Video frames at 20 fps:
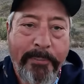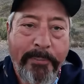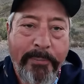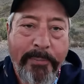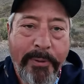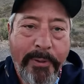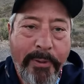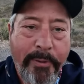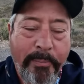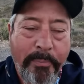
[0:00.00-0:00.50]

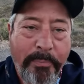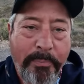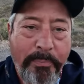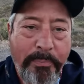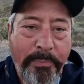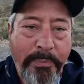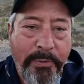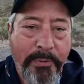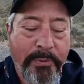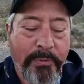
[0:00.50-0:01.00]
what a
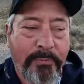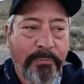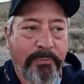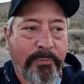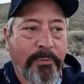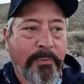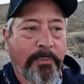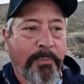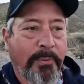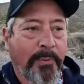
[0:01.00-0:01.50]

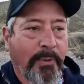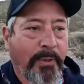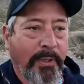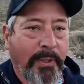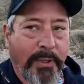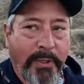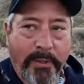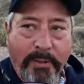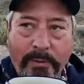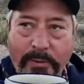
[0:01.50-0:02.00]
beautiful
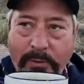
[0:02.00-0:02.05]
morning.